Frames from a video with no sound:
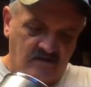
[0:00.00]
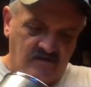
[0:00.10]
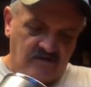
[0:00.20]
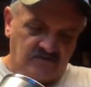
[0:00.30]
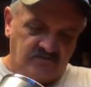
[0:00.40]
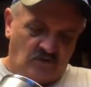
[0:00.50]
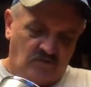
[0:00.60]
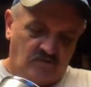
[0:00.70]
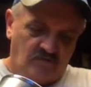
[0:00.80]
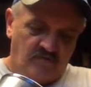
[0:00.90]
I was told
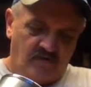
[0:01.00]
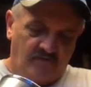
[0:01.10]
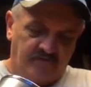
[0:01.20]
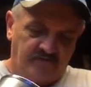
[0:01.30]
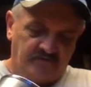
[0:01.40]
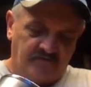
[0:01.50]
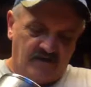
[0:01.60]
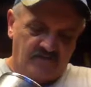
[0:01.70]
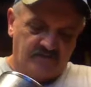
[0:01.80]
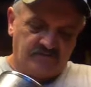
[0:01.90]
on one of my videos by
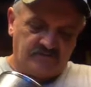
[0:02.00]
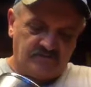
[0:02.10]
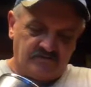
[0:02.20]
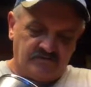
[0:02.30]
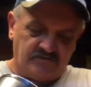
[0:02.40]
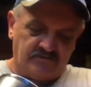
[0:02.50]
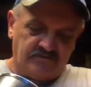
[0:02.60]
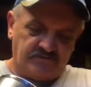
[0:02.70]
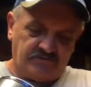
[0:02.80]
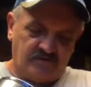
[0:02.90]
a new
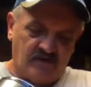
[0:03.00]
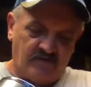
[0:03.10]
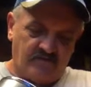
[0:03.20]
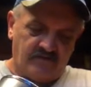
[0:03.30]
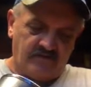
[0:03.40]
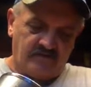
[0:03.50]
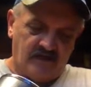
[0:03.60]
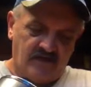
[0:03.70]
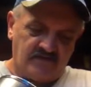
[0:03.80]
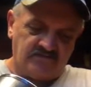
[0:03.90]
subscriber, hey,
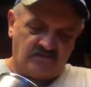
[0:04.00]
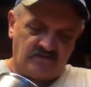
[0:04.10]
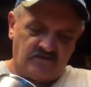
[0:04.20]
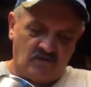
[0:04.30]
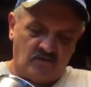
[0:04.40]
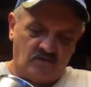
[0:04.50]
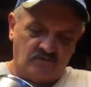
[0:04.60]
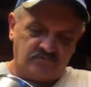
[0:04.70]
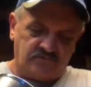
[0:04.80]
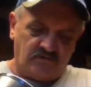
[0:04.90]
I was doing it
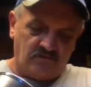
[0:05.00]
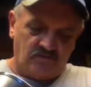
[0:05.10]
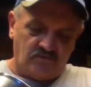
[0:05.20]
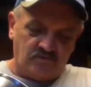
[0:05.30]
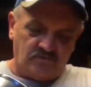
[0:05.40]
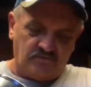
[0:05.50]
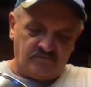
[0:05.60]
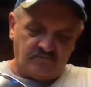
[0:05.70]
old school.